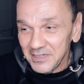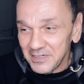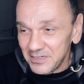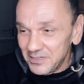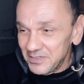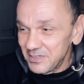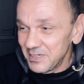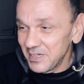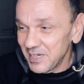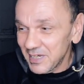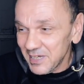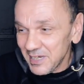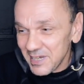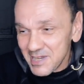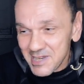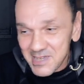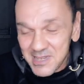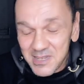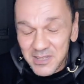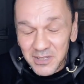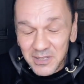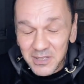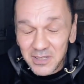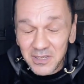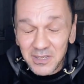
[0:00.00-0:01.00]
I
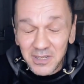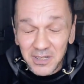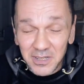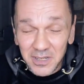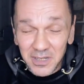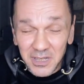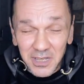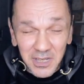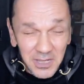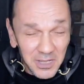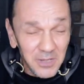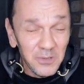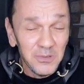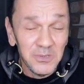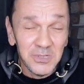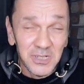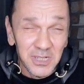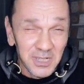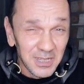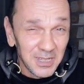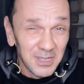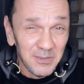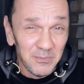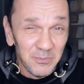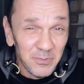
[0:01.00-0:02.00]
had a
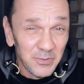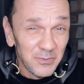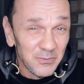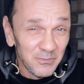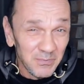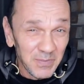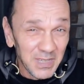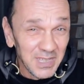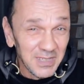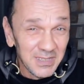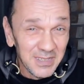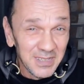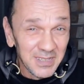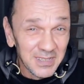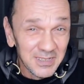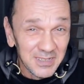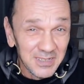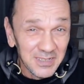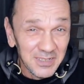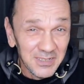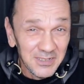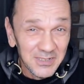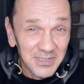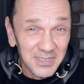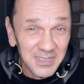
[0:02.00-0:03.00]
huge lump of meat the other
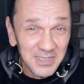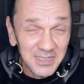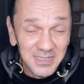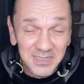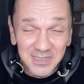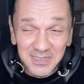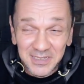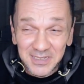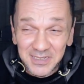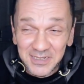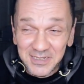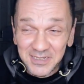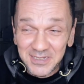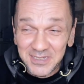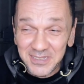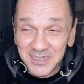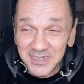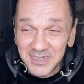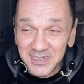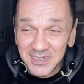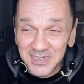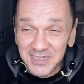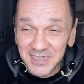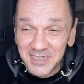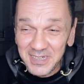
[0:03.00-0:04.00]
night, and
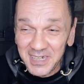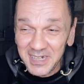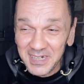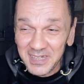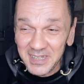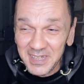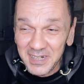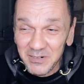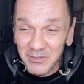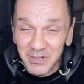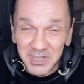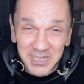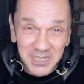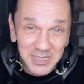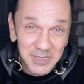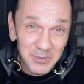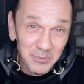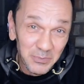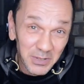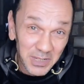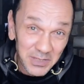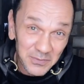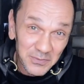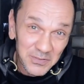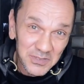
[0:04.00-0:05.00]
yeah, that went into
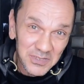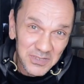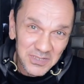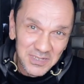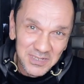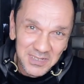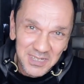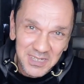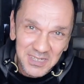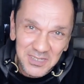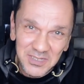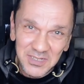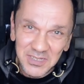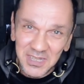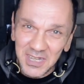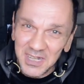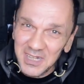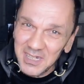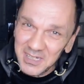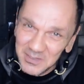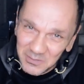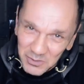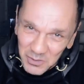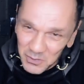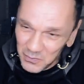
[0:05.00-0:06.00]
breakfast the next
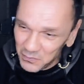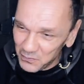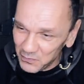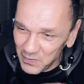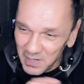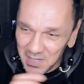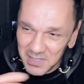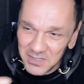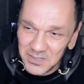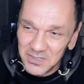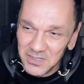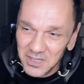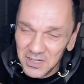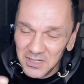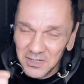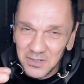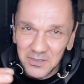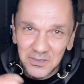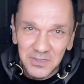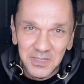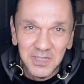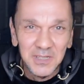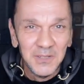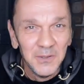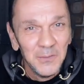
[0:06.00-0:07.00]
day. It was fat stuck
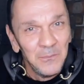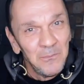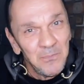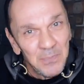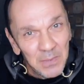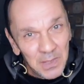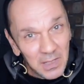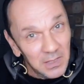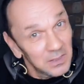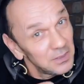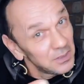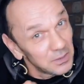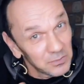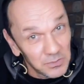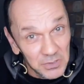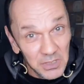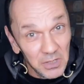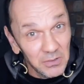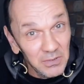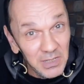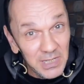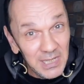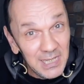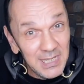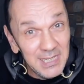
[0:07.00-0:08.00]
on it, and I was
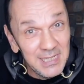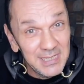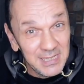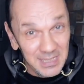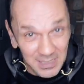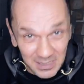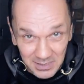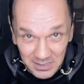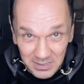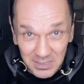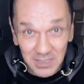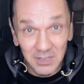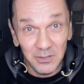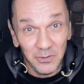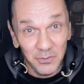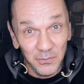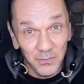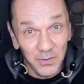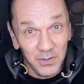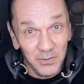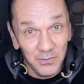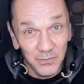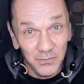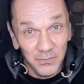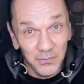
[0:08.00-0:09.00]
only eating until I
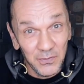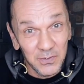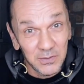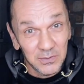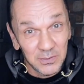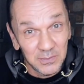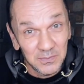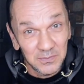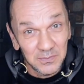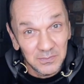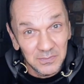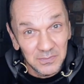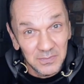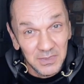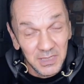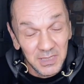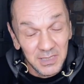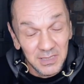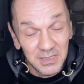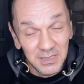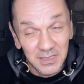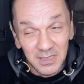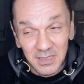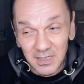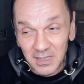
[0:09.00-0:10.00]
felt full,
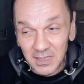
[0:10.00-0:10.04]
yeah?